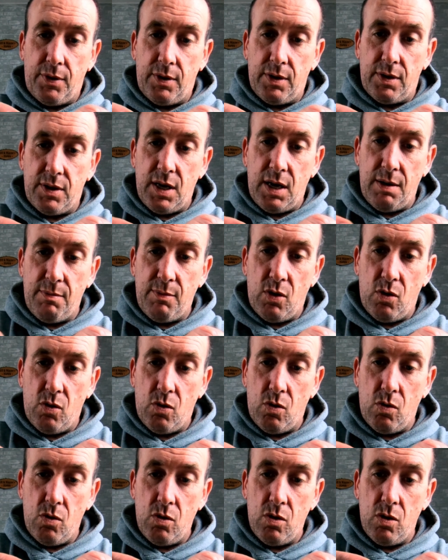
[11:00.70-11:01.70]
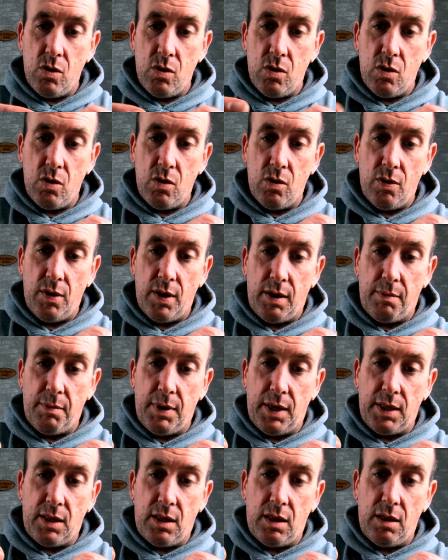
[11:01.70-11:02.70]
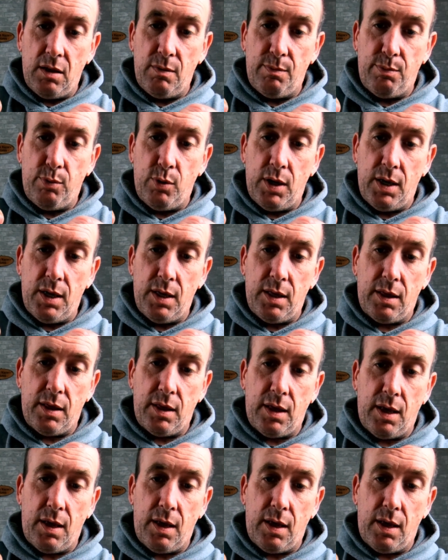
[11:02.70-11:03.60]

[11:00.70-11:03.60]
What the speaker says: the same hole that you made the loop with.